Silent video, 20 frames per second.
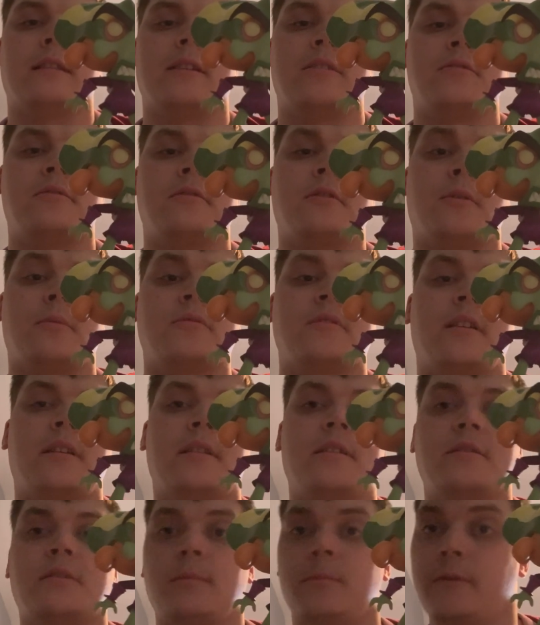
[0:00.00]
Nitros
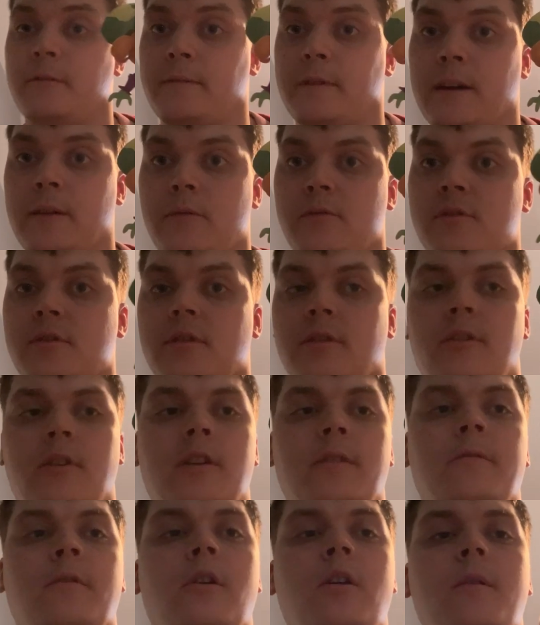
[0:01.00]
Oxide is number
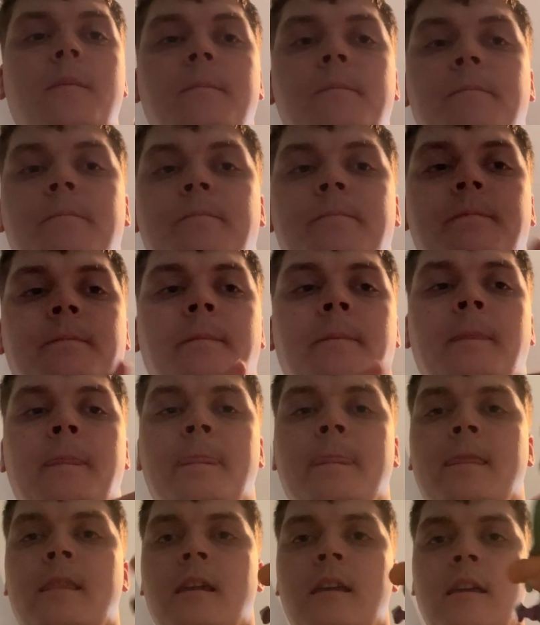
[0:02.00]
534.
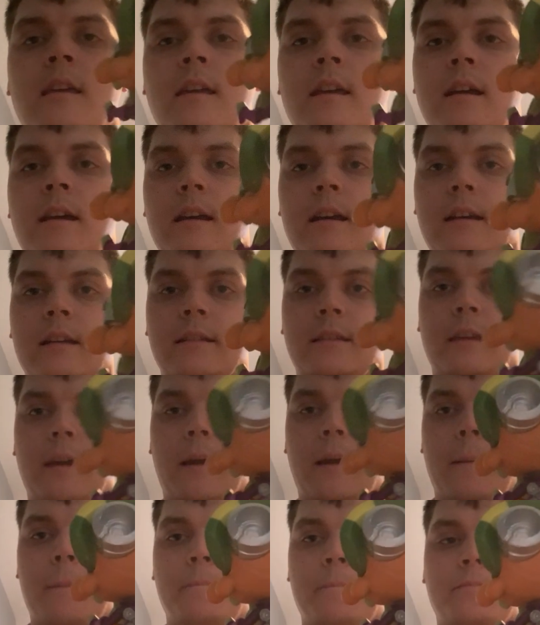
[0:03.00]

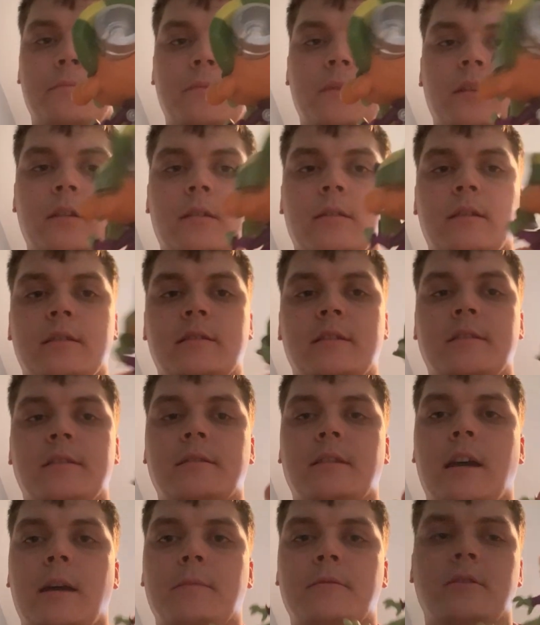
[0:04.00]
Yeah, this is
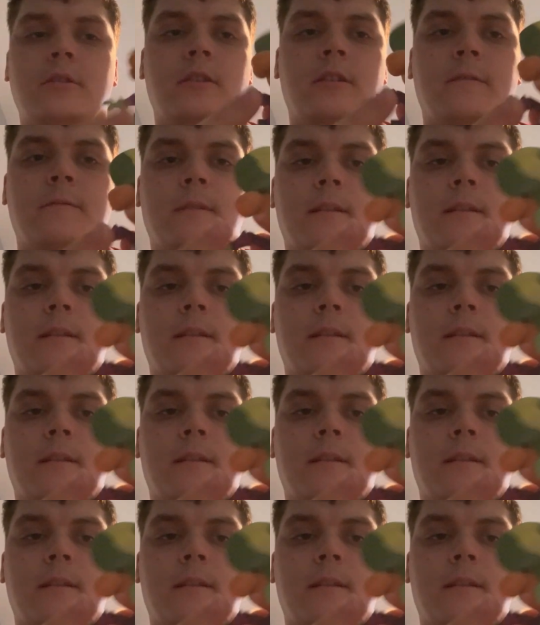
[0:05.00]
absolutely